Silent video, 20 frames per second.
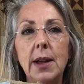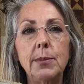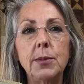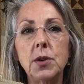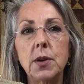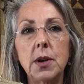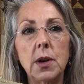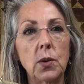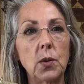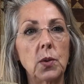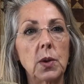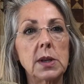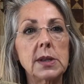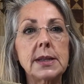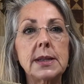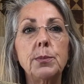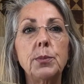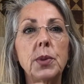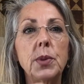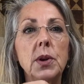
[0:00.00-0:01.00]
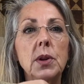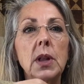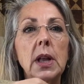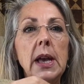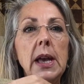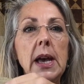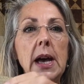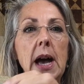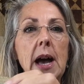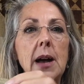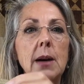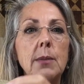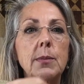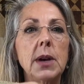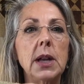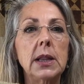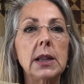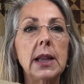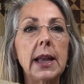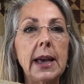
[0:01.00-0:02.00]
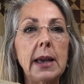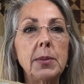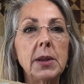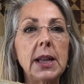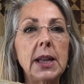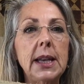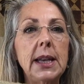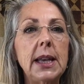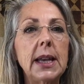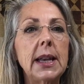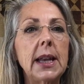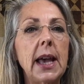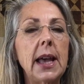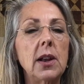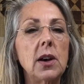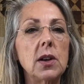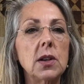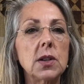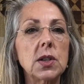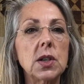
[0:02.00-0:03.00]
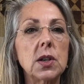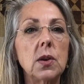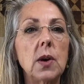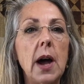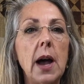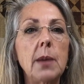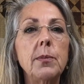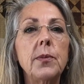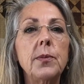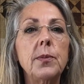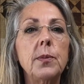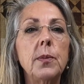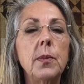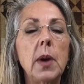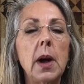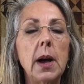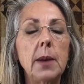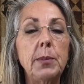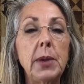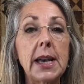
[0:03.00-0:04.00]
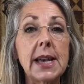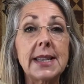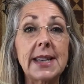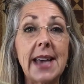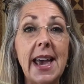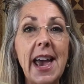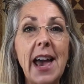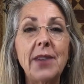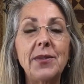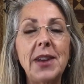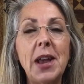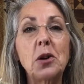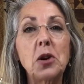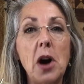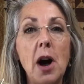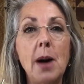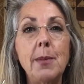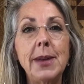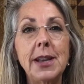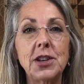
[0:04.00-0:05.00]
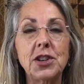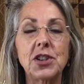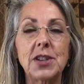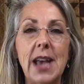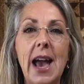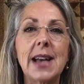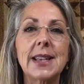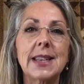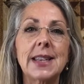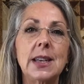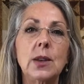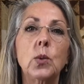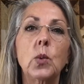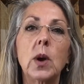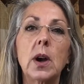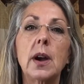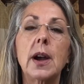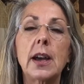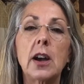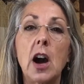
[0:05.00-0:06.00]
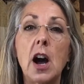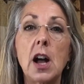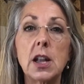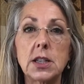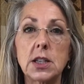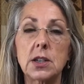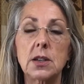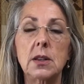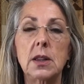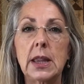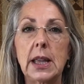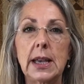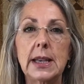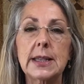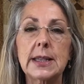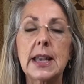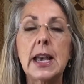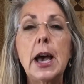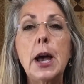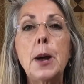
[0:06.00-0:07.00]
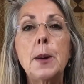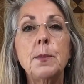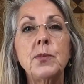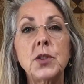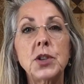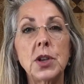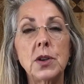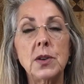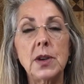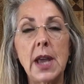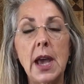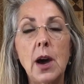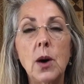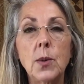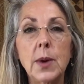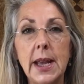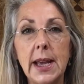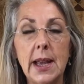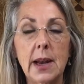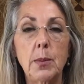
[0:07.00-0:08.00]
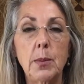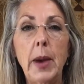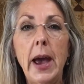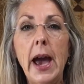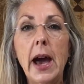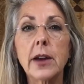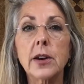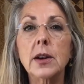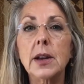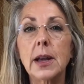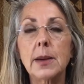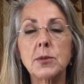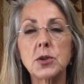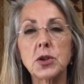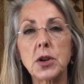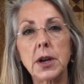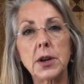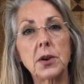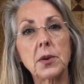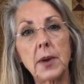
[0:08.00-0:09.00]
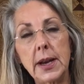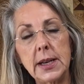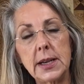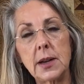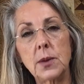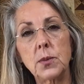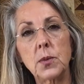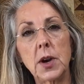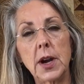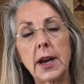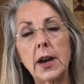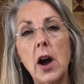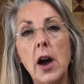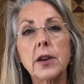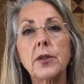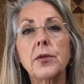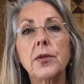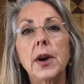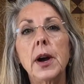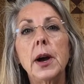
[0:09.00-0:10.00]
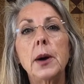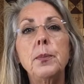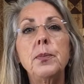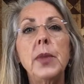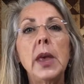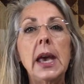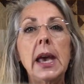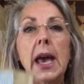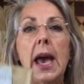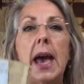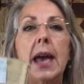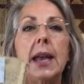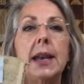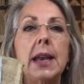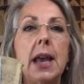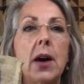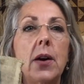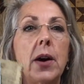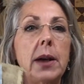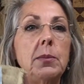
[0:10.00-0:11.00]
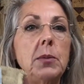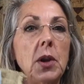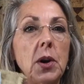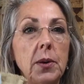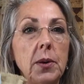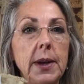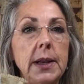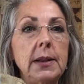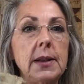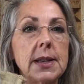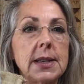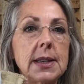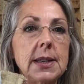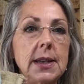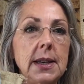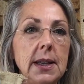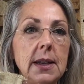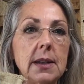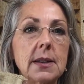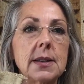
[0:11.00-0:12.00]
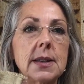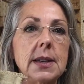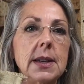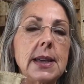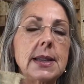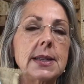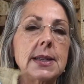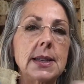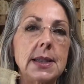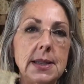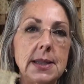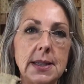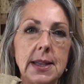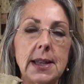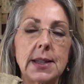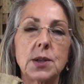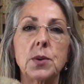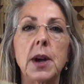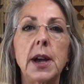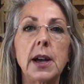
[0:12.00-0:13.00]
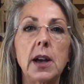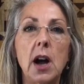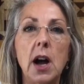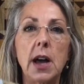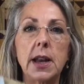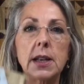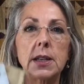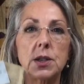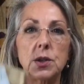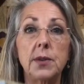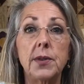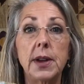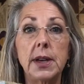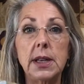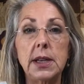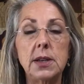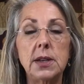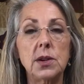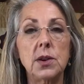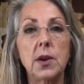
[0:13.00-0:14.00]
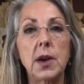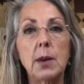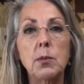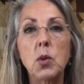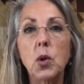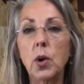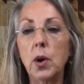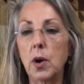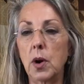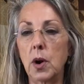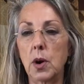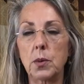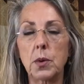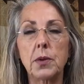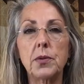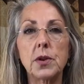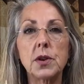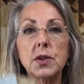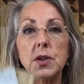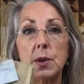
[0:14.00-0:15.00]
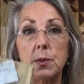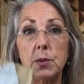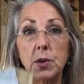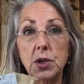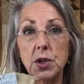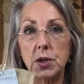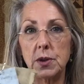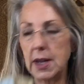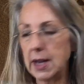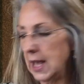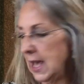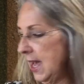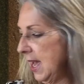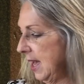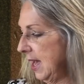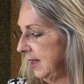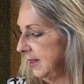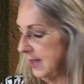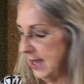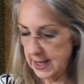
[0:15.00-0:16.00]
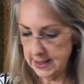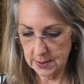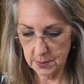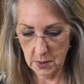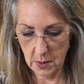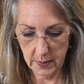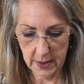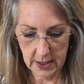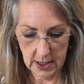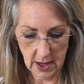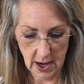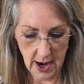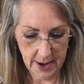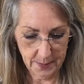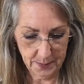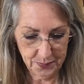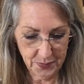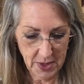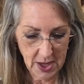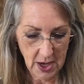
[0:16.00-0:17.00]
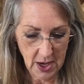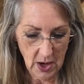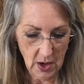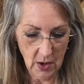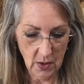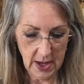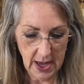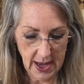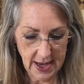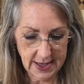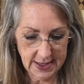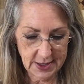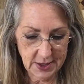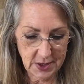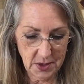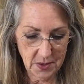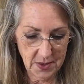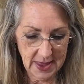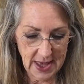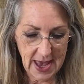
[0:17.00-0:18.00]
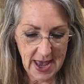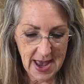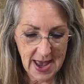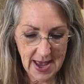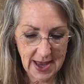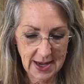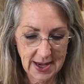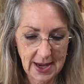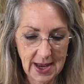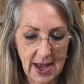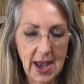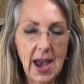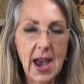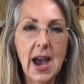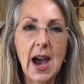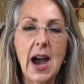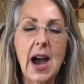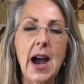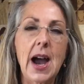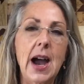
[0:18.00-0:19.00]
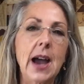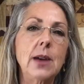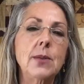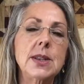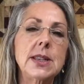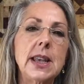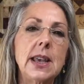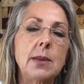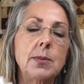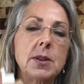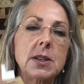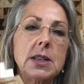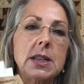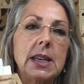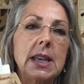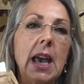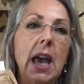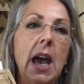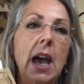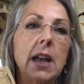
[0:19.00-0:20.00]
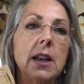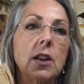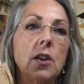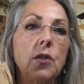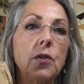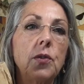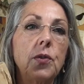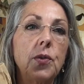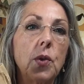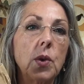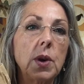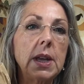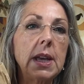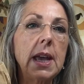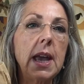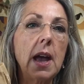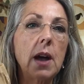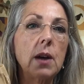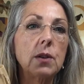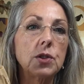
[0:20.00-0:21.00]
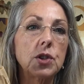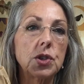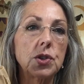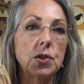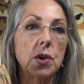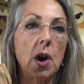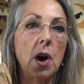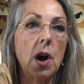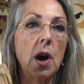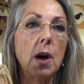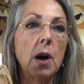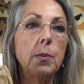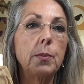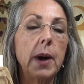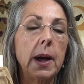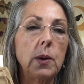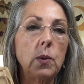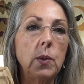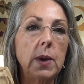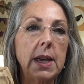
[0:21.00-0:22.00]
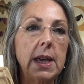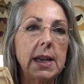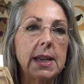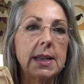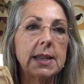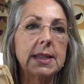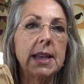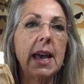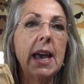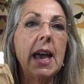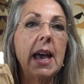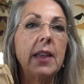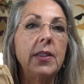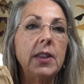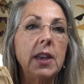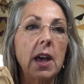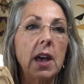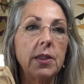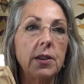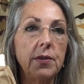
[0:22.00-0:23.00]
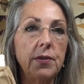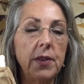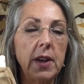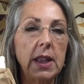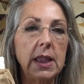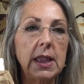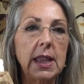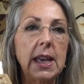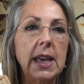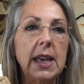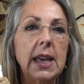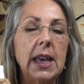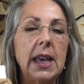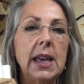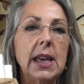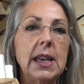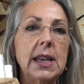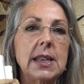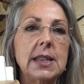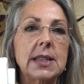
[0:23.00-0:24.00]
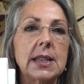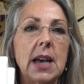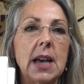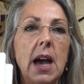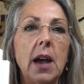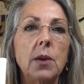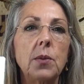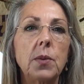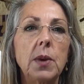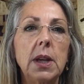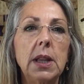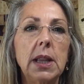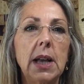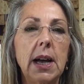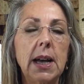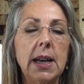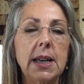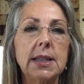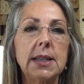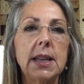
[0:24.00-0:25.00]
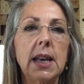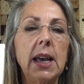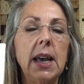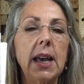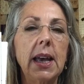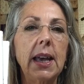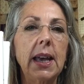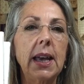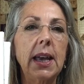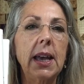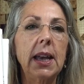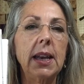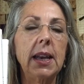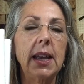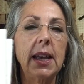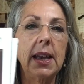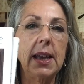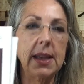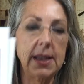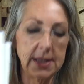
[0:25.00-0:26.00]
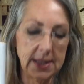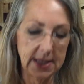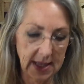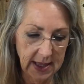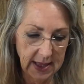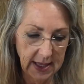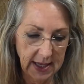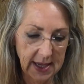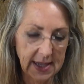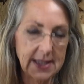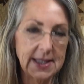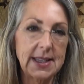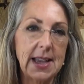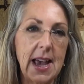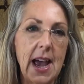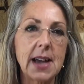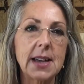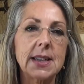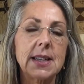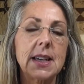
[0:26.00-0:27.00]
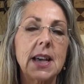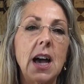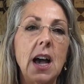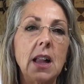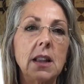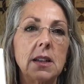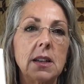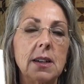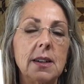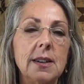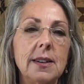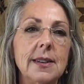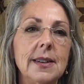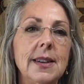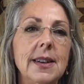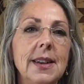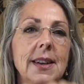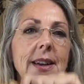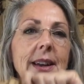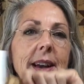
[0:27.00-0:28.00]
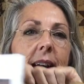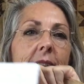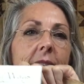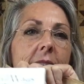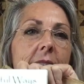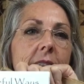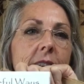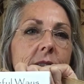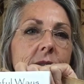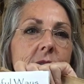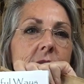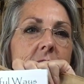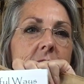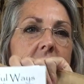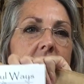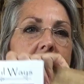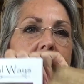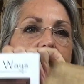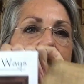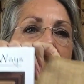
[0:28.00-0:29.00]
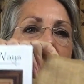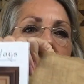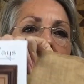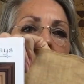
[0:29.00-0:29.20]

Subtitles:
I'm doing it real simple, labeling it, and also because I have now commenters asking where I got certain things. So now when I get a pattern, I'm trying to write down where I got it from. And now I'm knowing this is Needles and Niceties. That's where I got it. So if I need to go get more or refer someone to it, that's what we got. Okay, so then I was able to get 40 count straw by weeks. The other fun thing is I realized it is the exact color of this